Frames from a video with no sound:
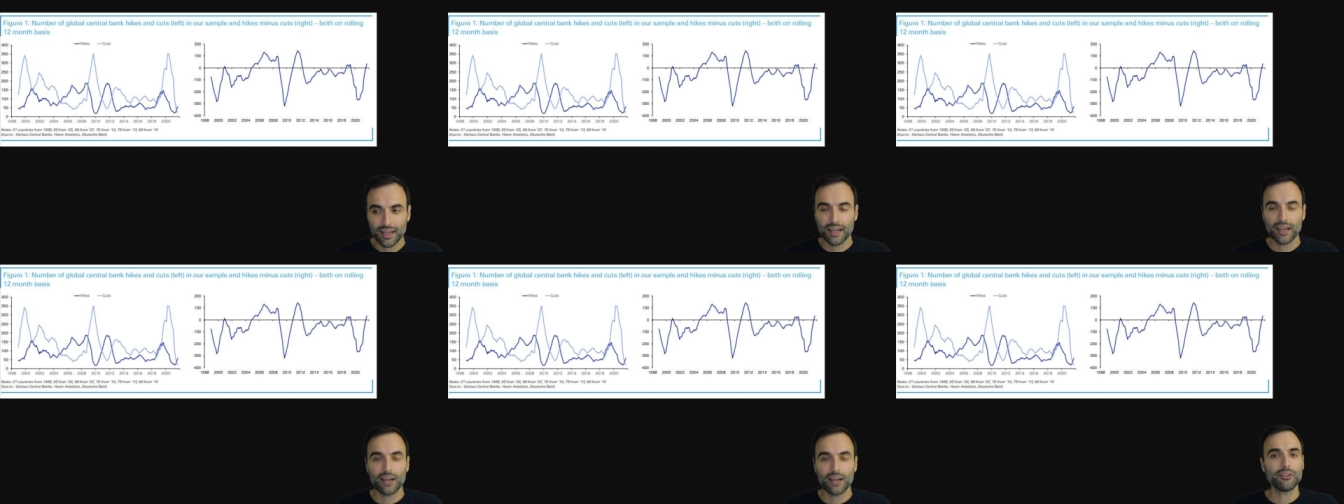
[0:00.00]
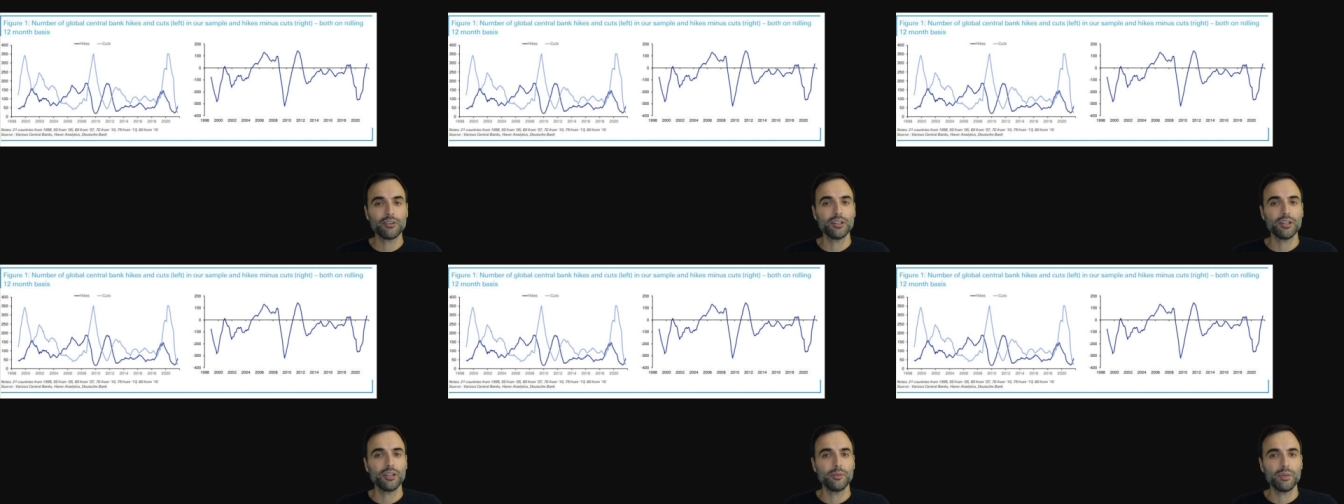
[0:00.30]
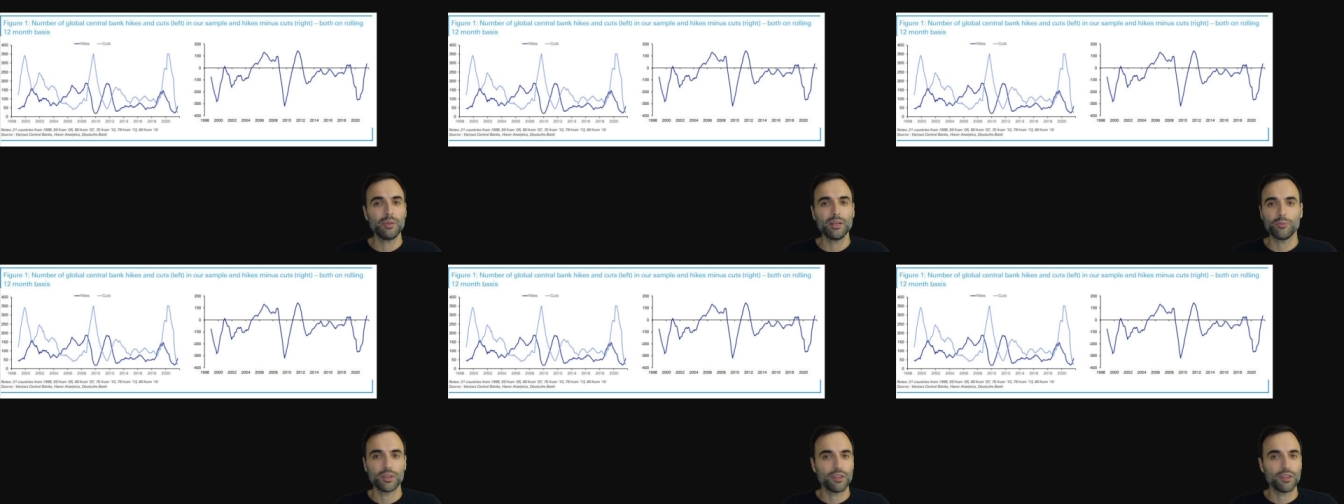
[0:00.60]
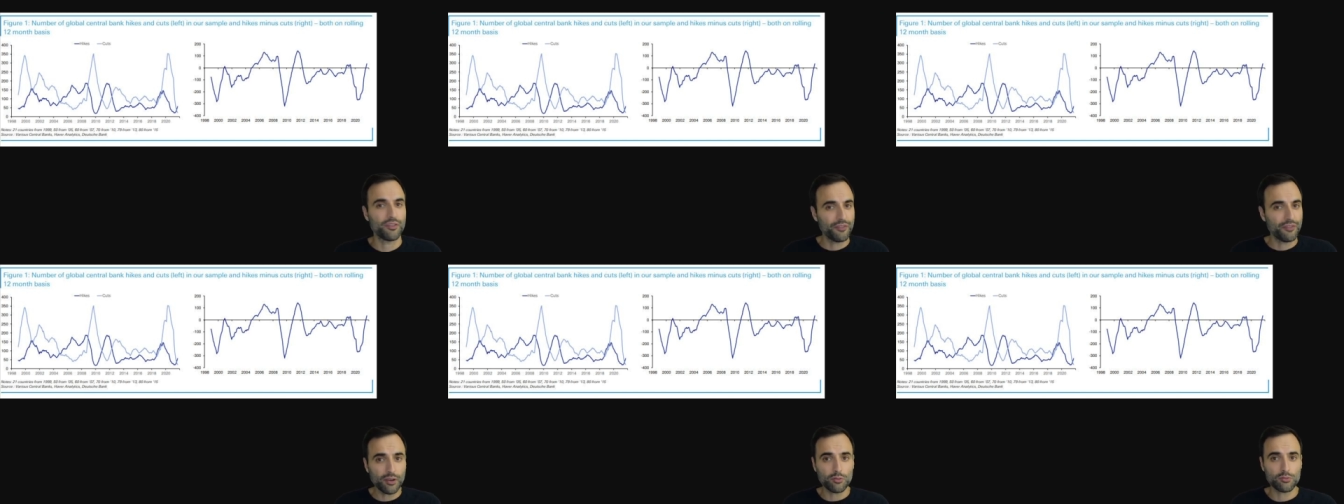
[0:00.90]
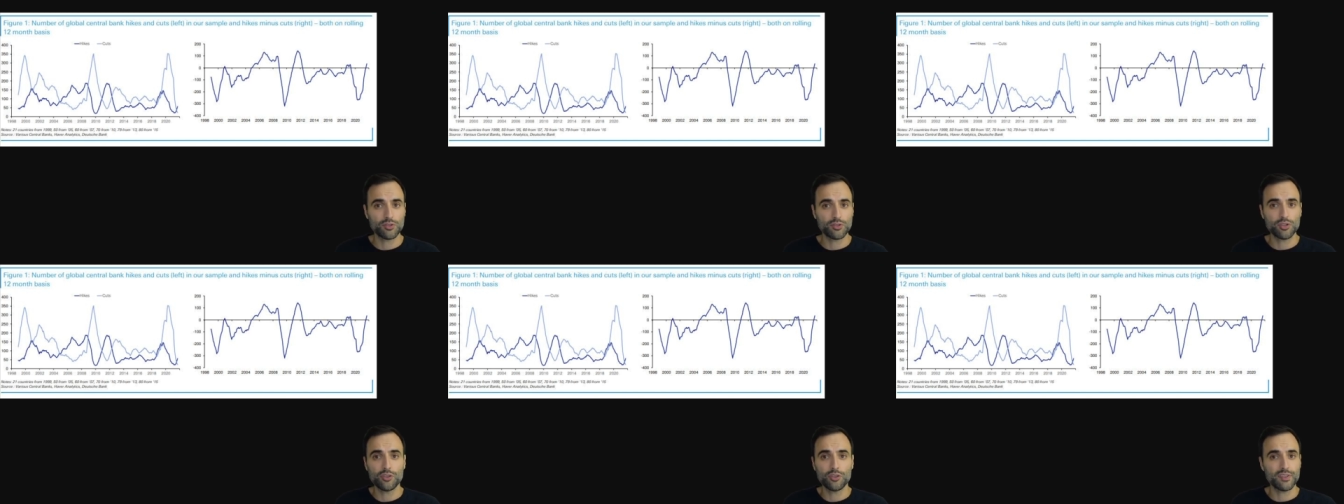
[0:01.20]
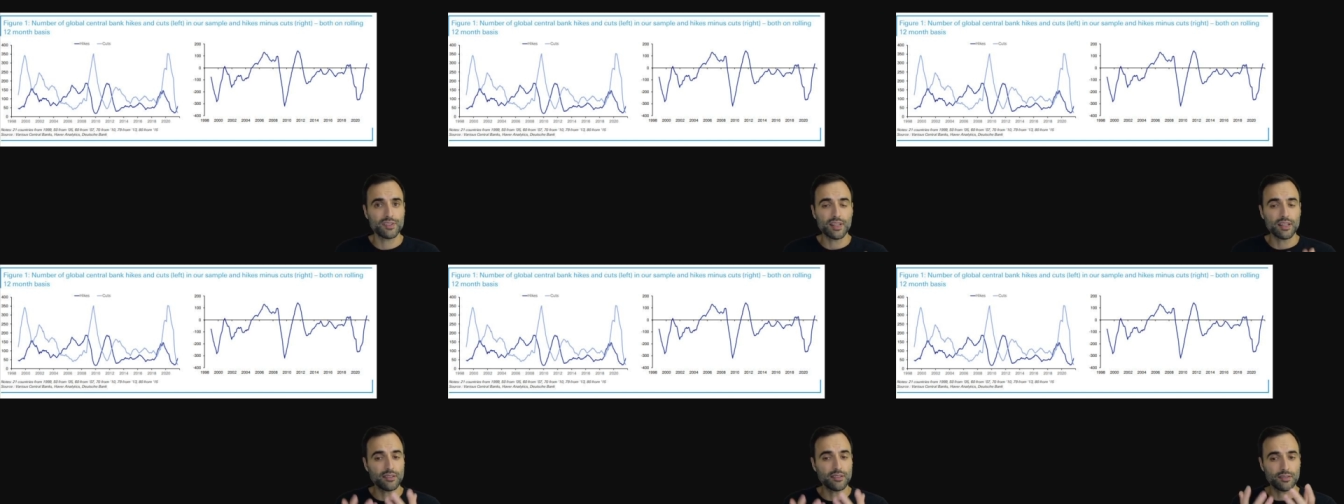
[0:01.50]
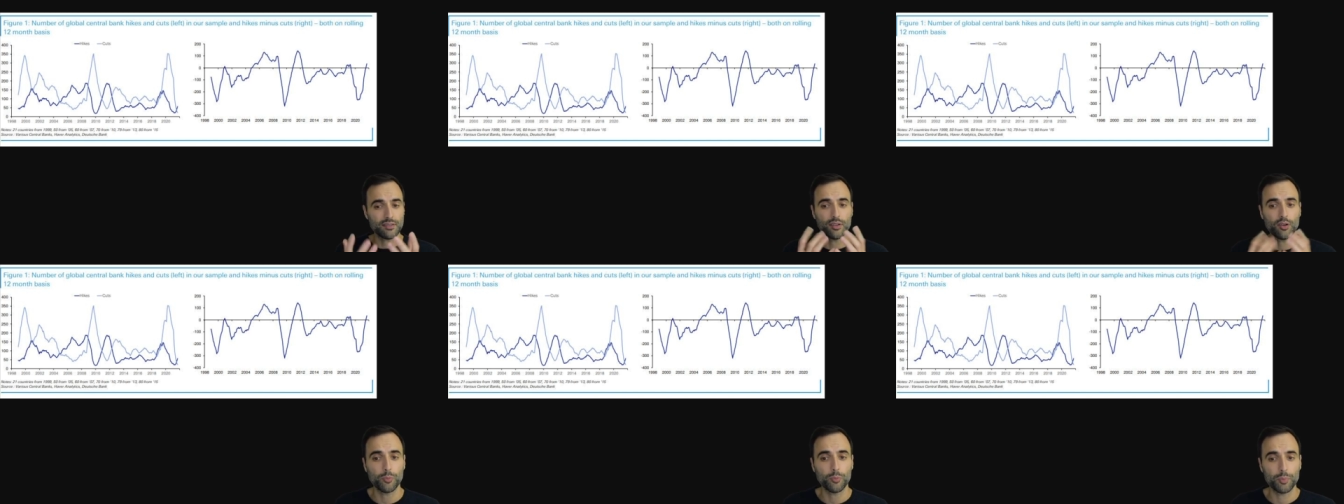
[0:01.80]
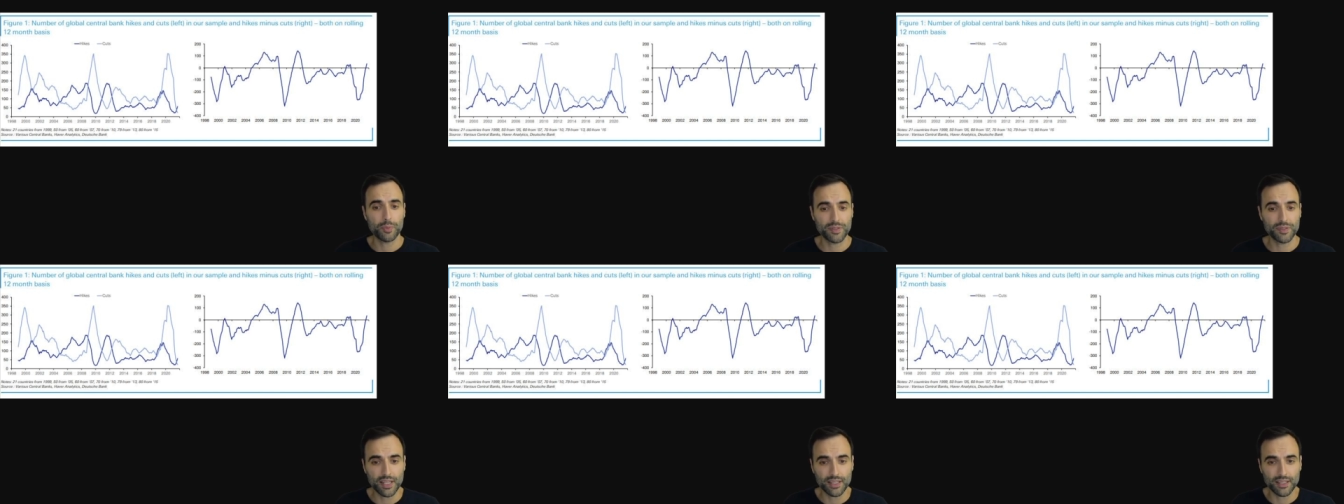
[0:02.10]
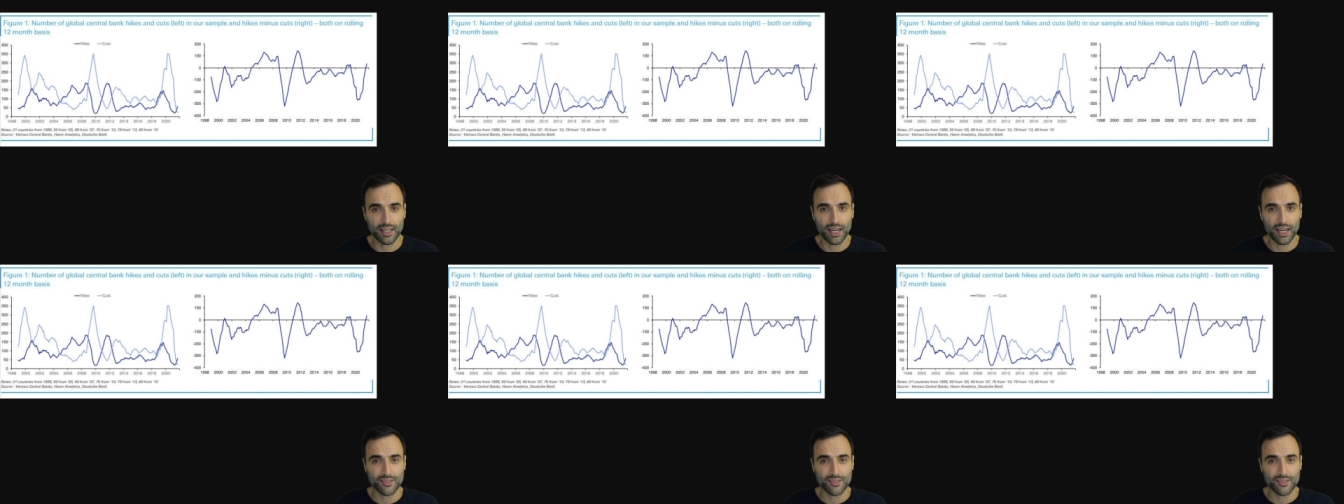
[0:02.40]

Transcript: How could it be when the Federal Reserve is at 0% that